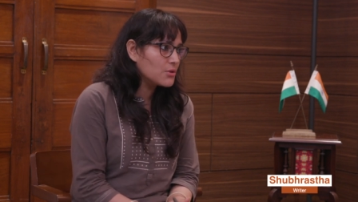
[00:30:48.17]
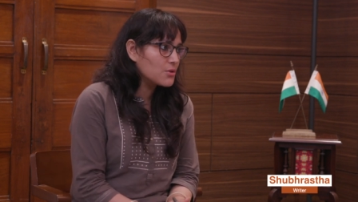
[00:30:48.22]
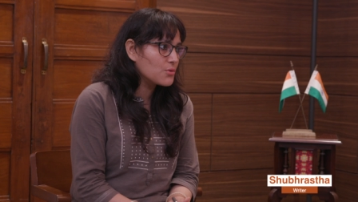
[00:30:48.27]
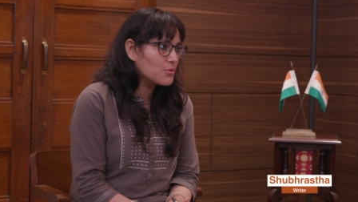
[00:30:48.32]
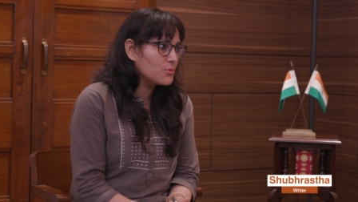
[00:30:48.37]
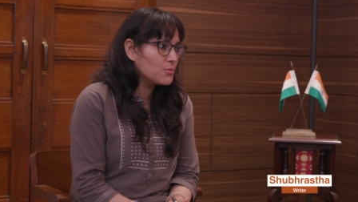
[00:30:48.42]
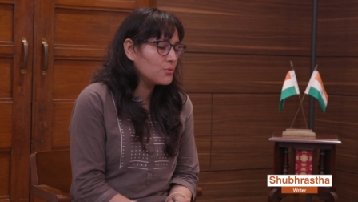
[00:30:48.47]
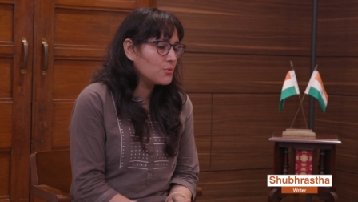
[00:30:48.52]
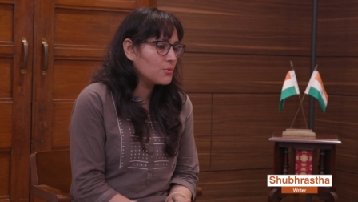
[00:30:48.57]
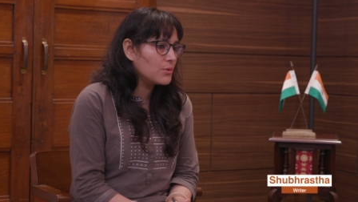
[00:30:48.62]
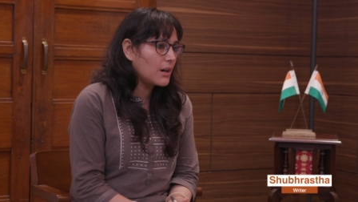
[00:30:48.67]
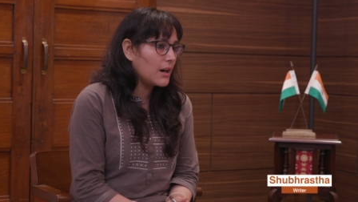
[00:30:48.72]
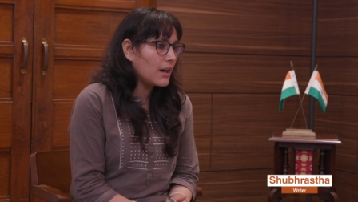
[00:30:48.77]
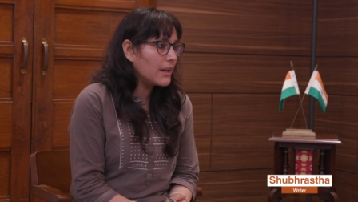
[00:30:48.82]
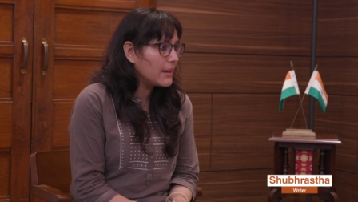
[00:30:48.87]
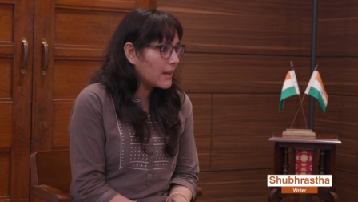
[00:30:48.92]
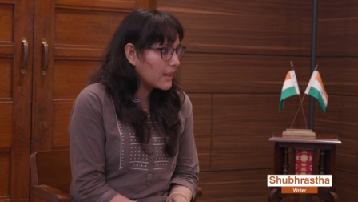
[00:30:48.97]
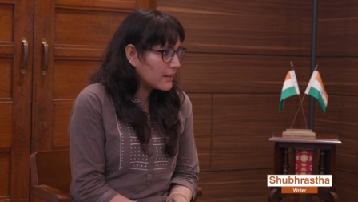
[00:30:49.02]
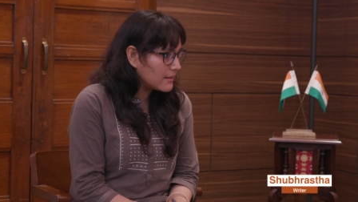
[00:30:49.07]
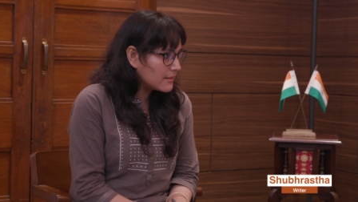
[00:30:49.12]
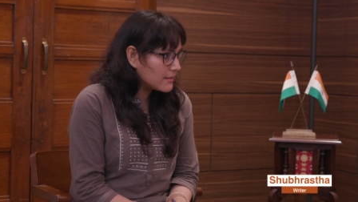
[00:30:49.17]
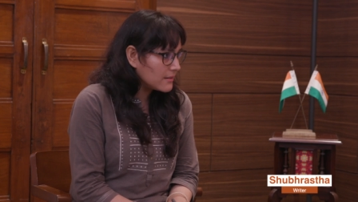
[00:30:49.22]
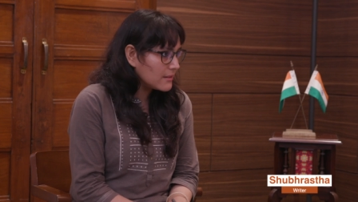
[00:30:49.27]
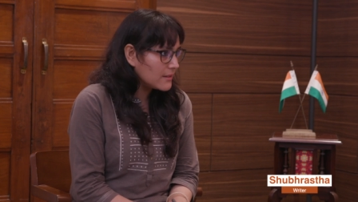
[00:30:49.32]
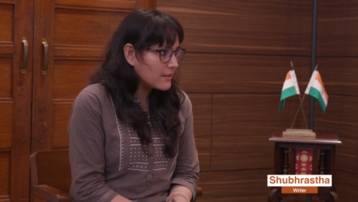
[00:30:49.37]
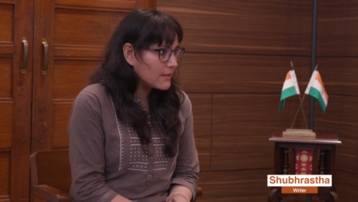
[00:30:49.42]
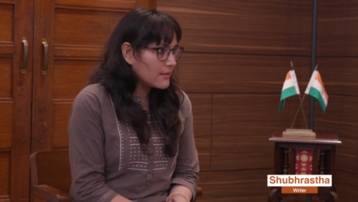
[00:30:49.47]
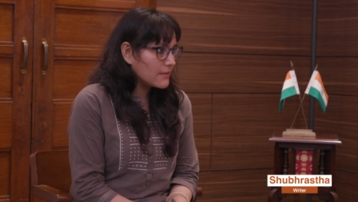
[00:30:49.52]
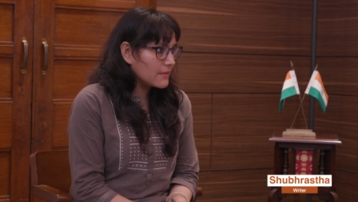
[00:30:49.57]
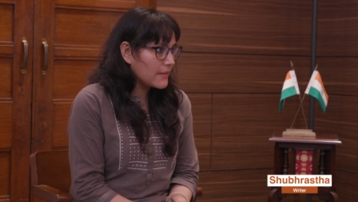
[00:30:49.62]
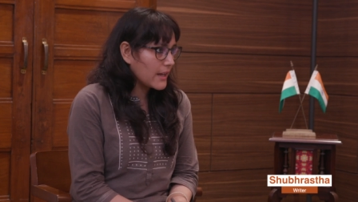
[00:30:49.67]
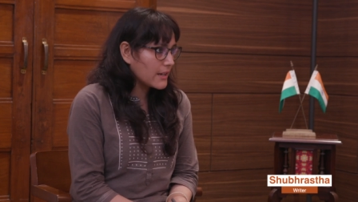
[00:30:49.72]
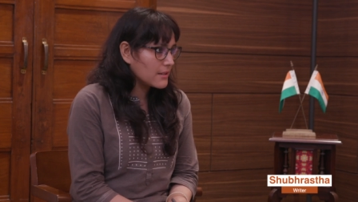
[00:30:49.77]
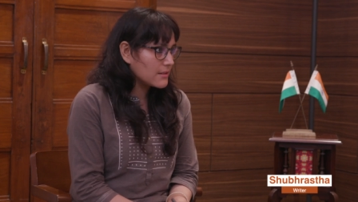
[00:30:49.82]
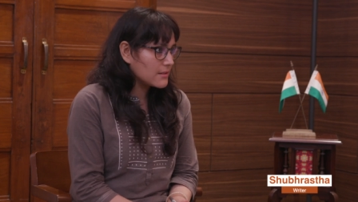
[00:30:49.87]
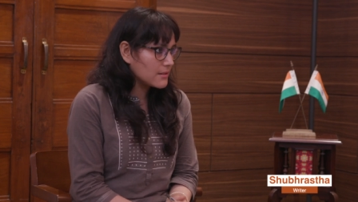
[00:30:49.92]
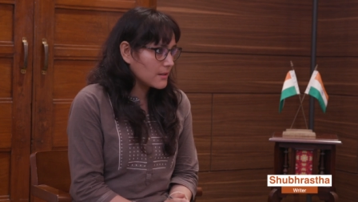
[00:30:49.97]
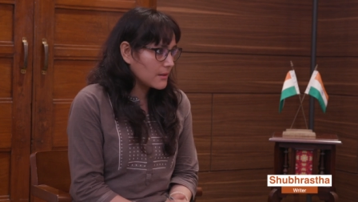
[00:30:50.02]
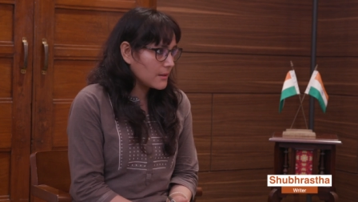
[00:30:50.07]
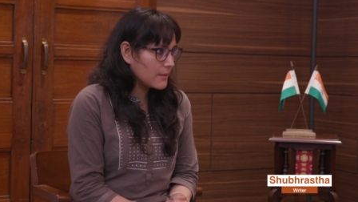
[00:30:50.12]
to annul
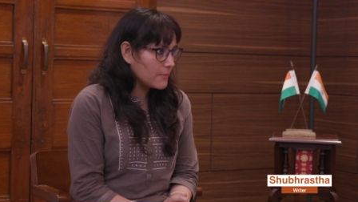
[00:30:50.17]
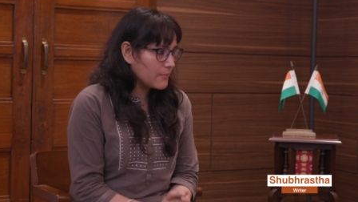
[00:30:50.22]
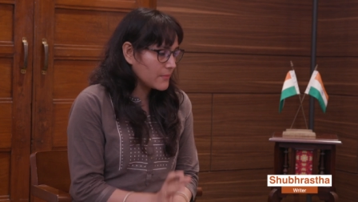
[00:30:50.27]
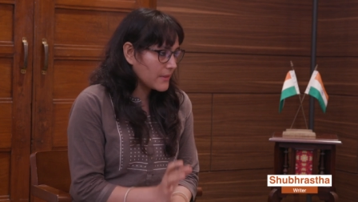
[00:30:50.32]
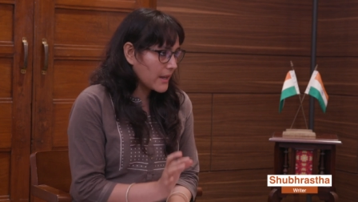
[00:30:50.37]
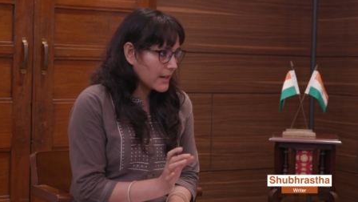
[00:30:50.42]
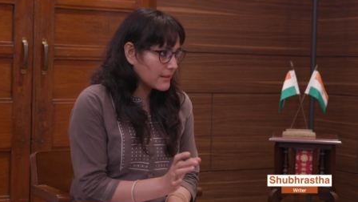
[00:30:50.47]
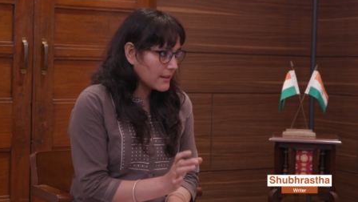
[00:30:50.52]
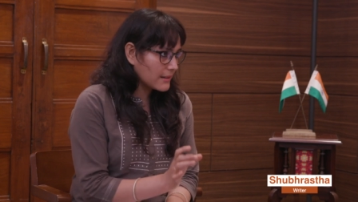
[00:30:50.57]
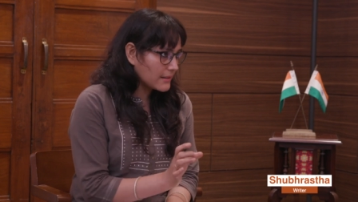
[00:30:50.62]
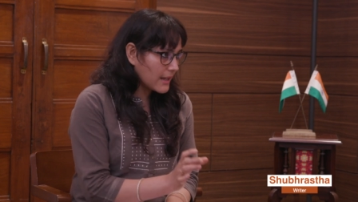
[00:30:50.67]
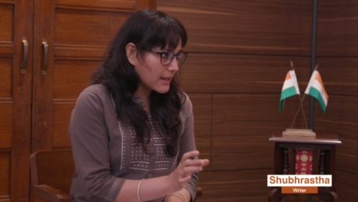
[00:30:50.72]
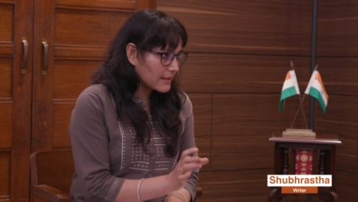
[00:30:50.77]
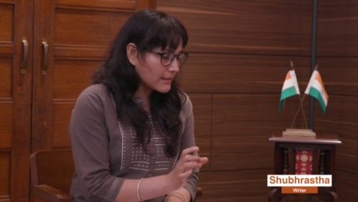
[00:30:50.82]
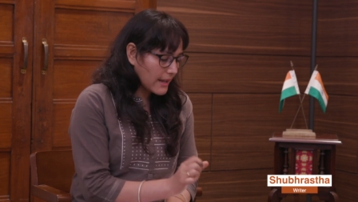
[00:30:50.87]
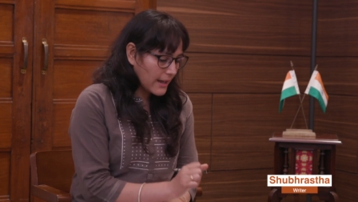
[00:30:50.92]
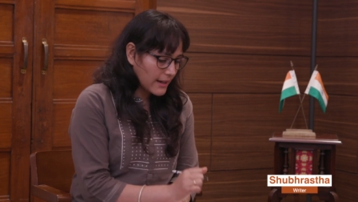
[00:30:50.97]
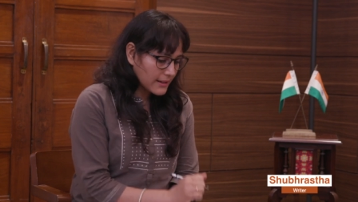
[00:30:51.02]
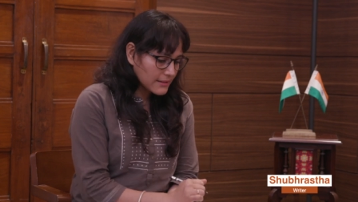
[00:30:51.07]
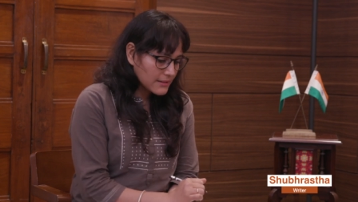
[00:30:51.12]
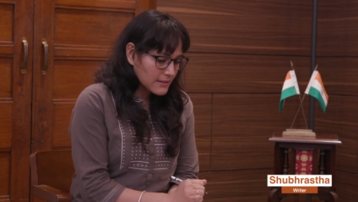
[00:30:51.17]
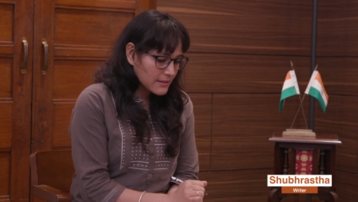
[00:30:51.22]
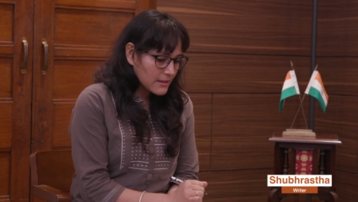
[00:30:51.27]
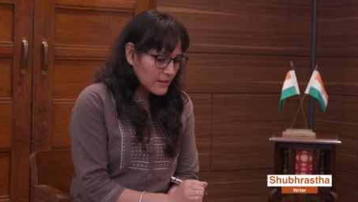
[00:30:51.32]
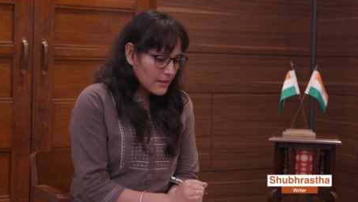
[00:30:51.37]
that act.